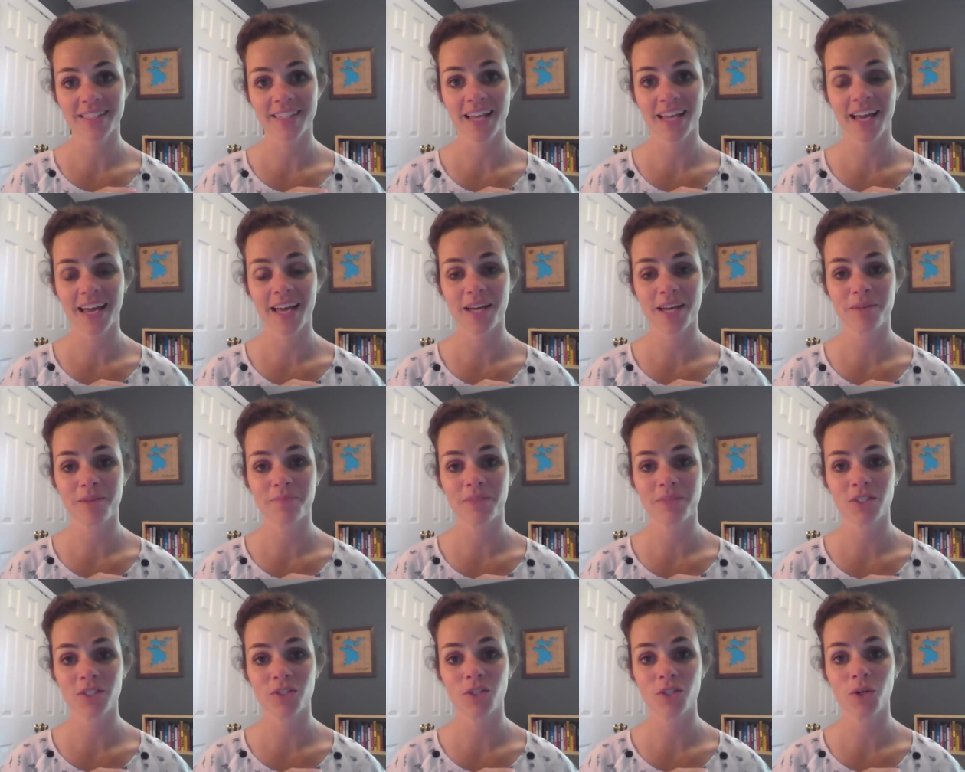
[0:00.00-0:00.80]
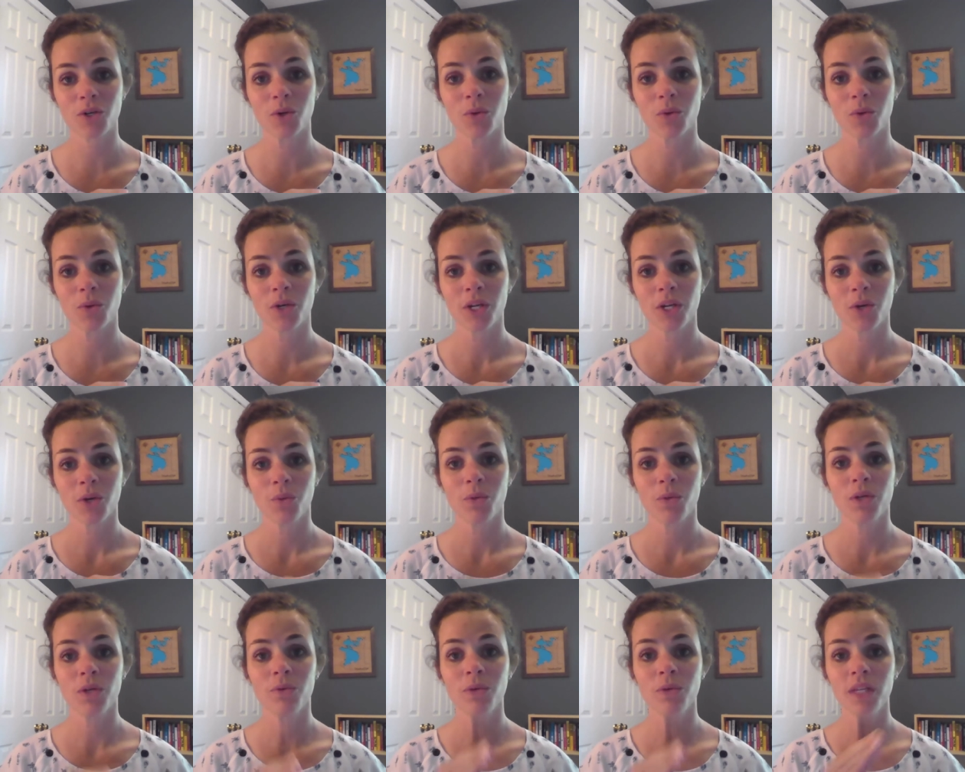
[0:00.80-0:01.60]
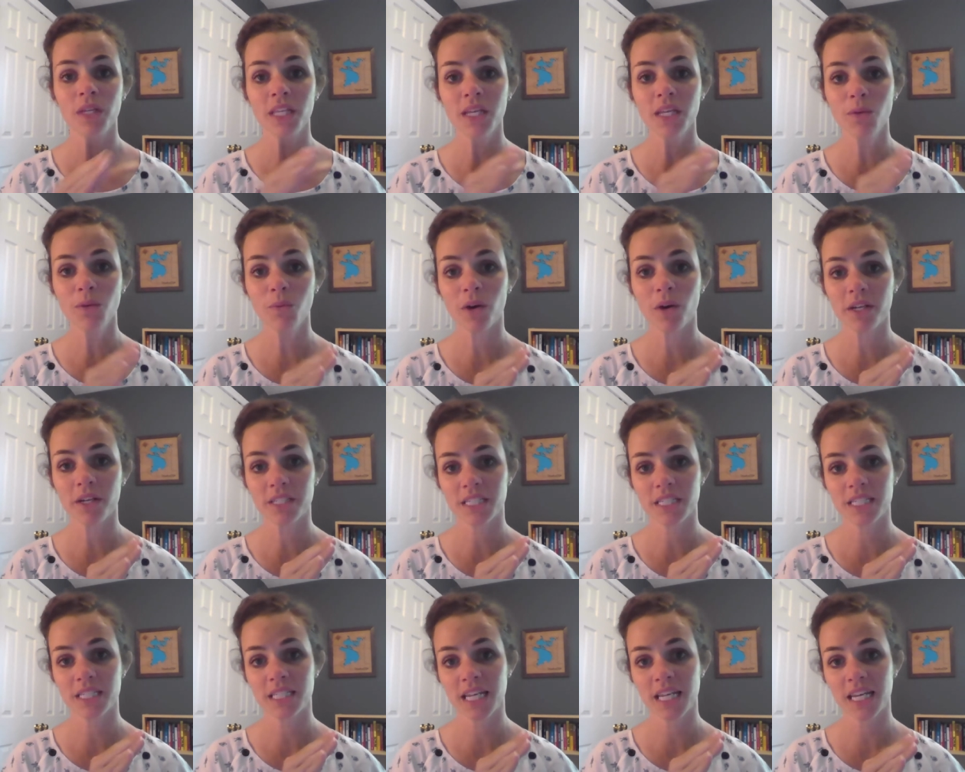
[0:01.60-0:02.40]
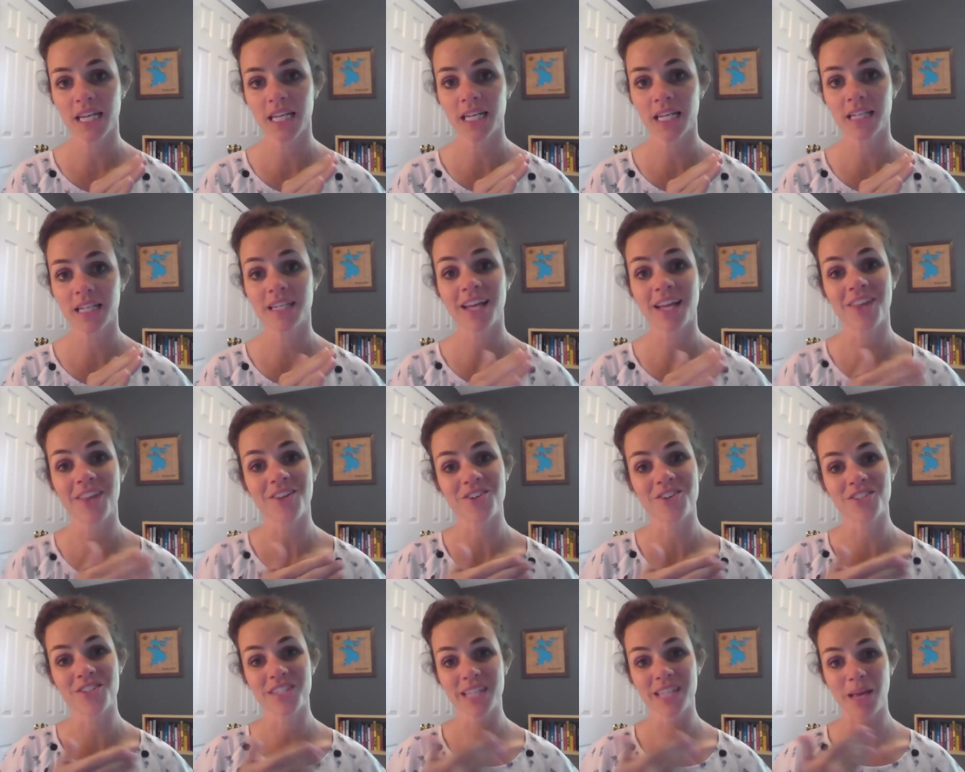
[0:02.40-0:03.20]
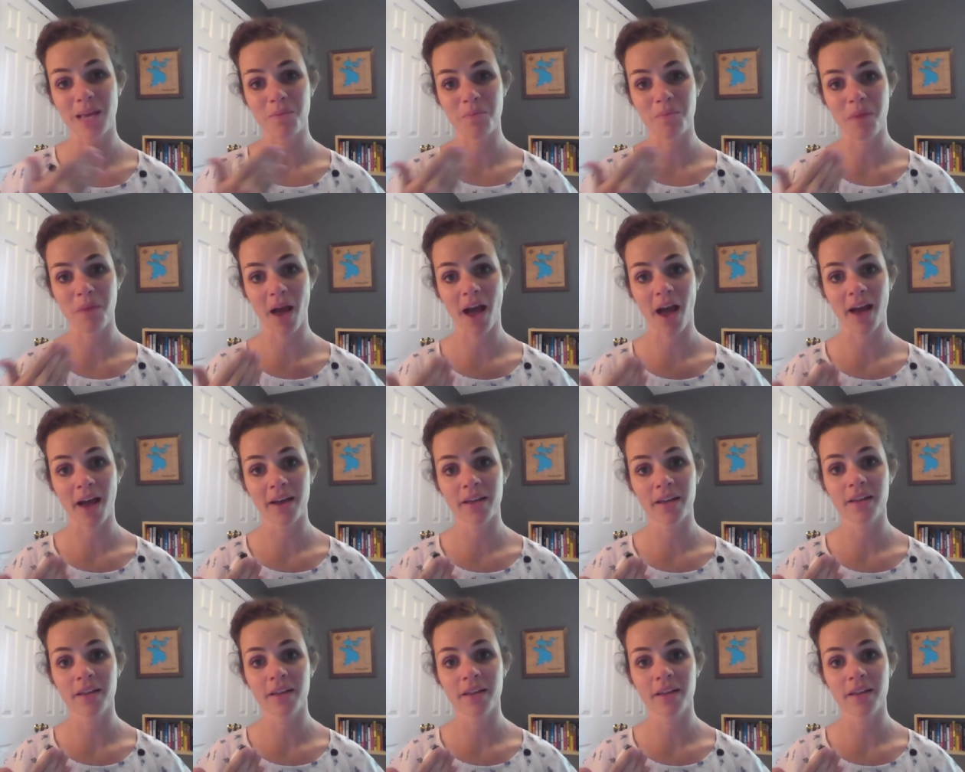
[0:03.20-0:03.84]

Um, so we really want to take another step back.